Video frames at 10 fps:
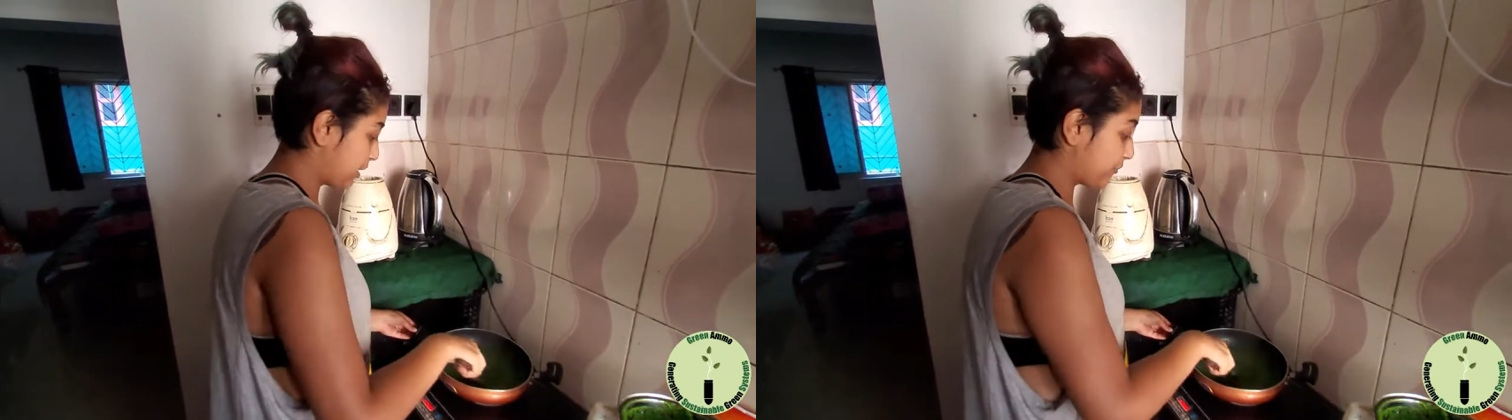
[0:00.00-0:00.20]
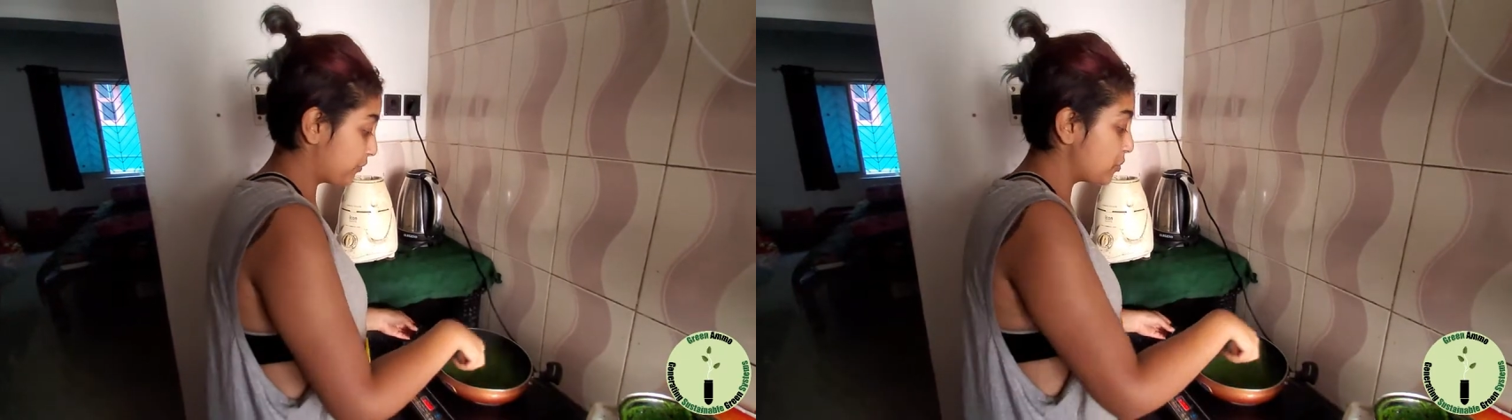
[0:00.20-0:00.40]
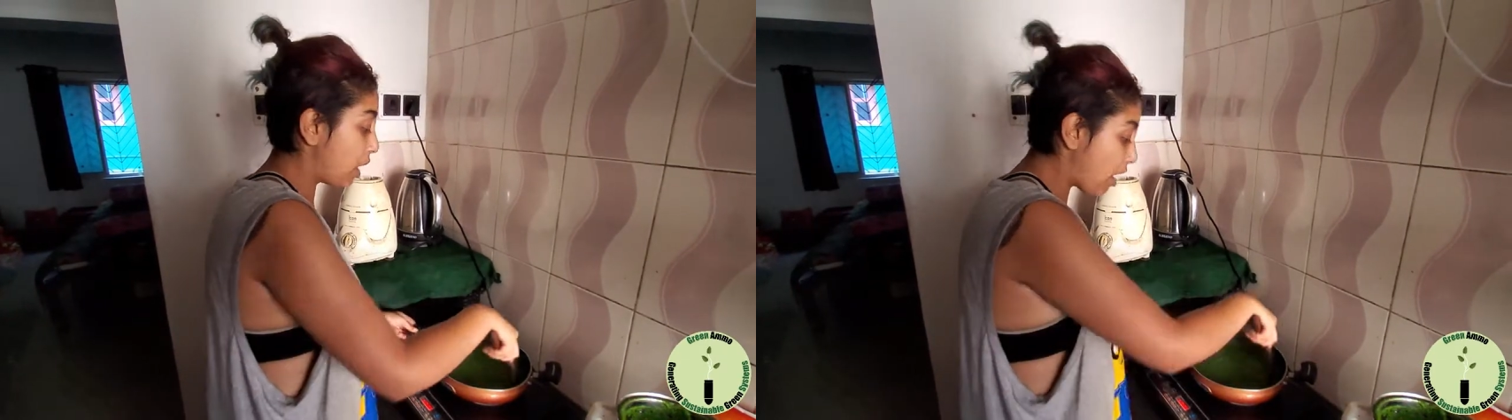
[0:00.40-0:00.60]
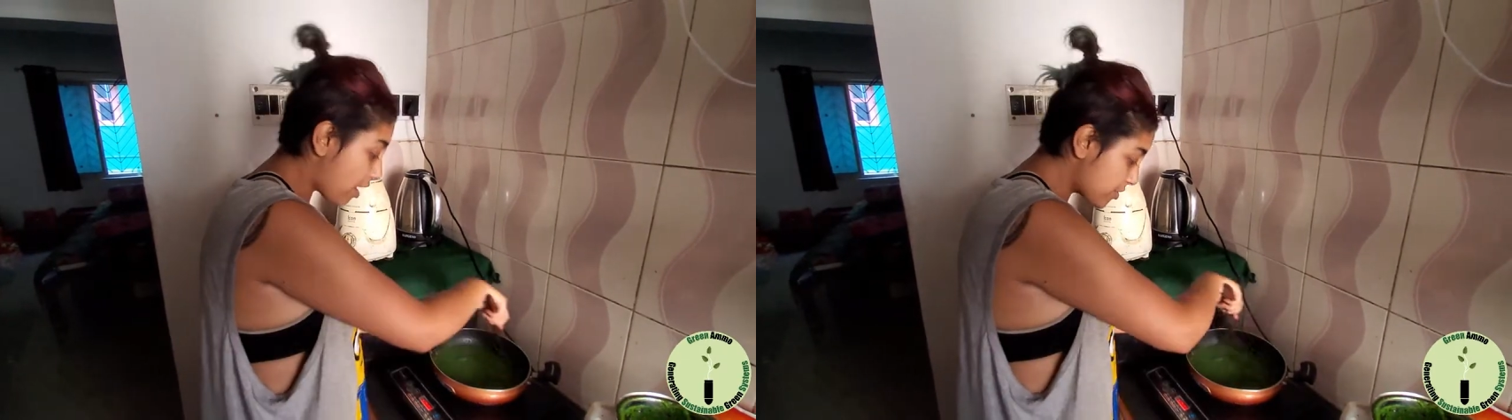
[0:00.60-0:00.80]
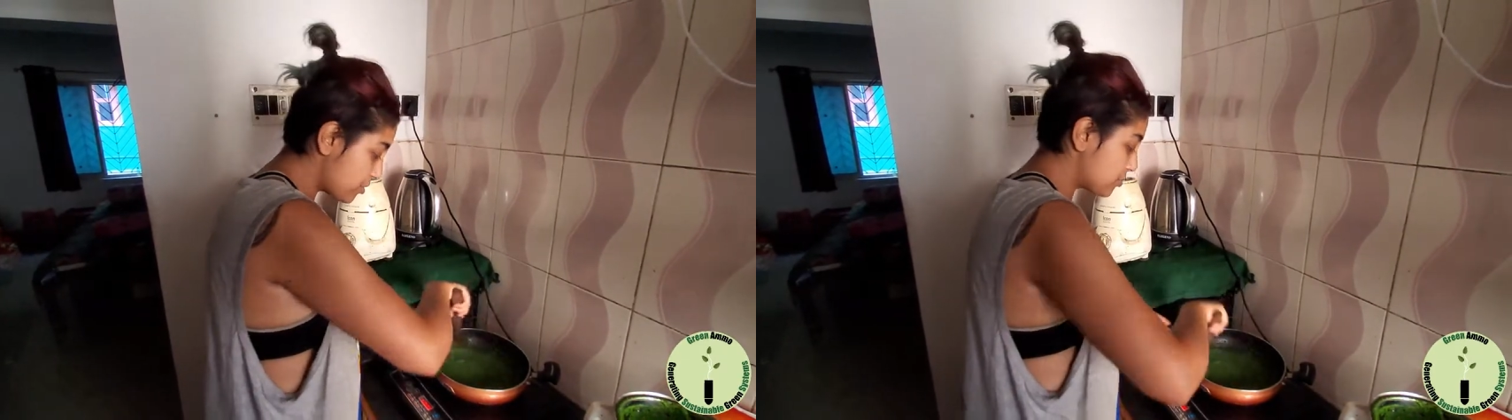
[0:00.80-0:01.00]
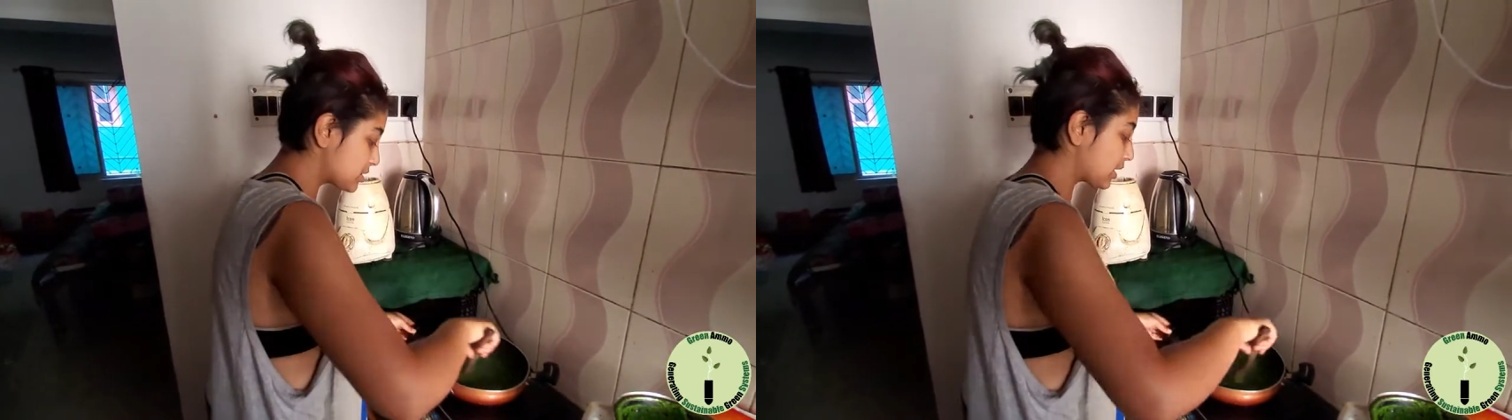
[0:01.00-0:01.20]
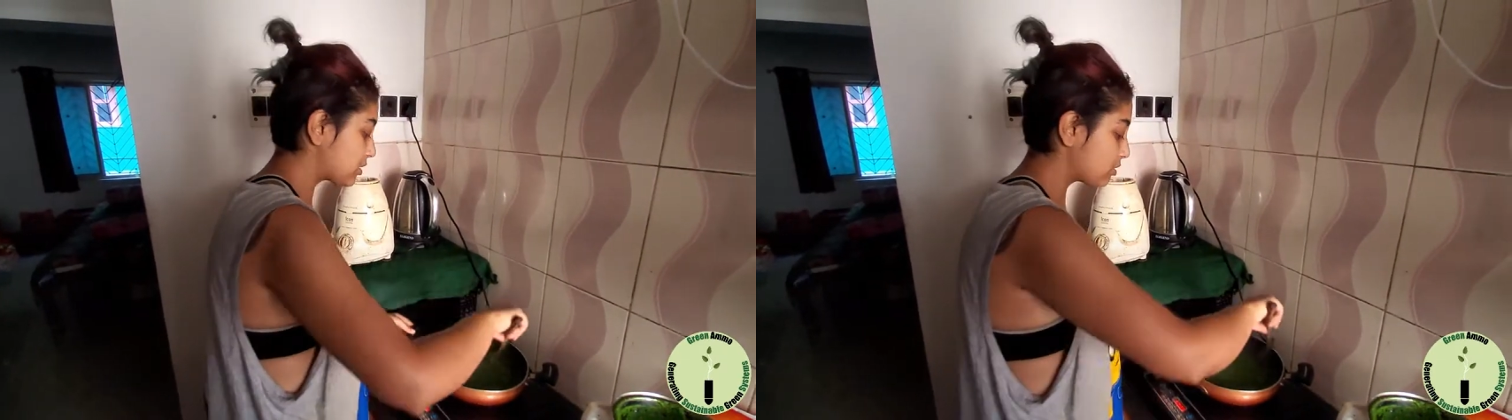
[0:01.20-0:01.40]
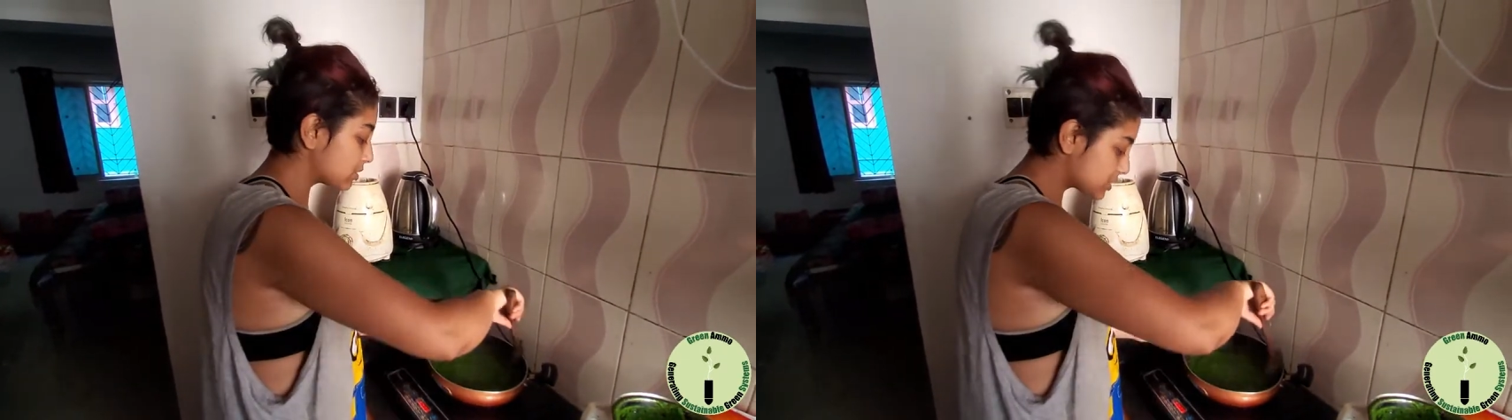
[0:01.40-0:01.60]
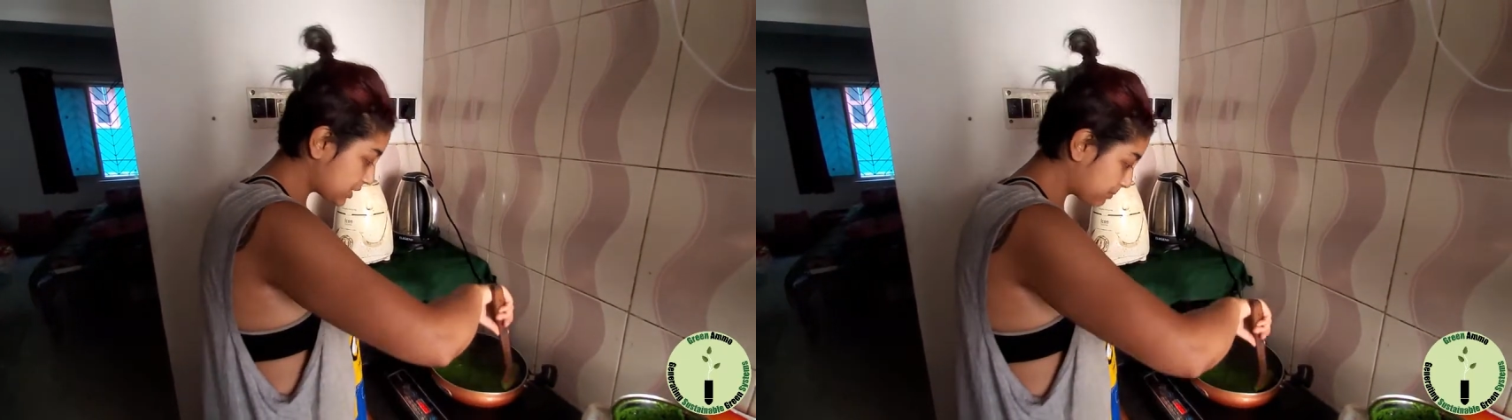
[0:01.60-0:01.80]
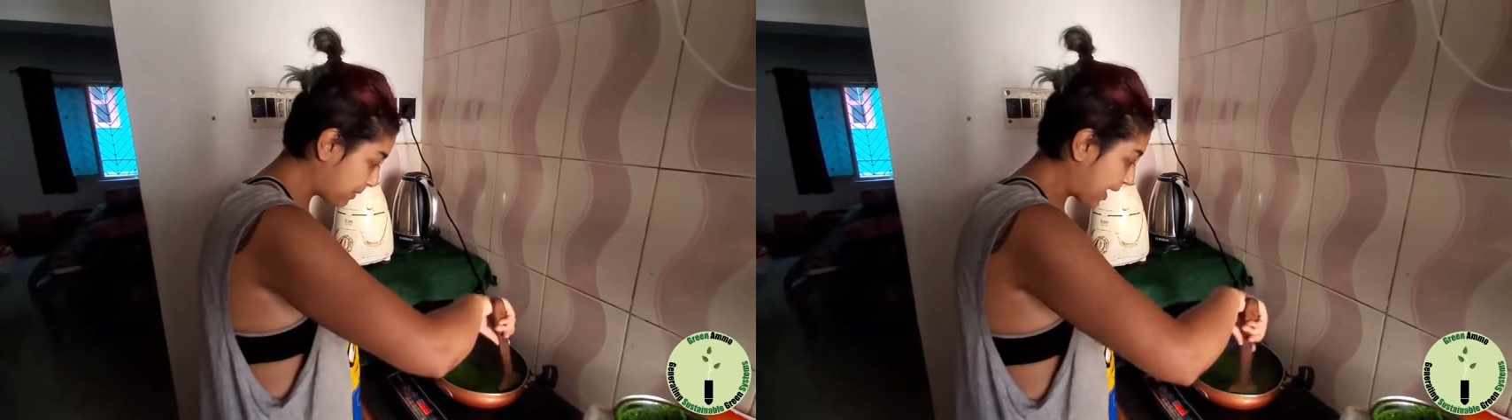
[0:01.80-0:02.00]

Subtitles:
if you are using a non-stick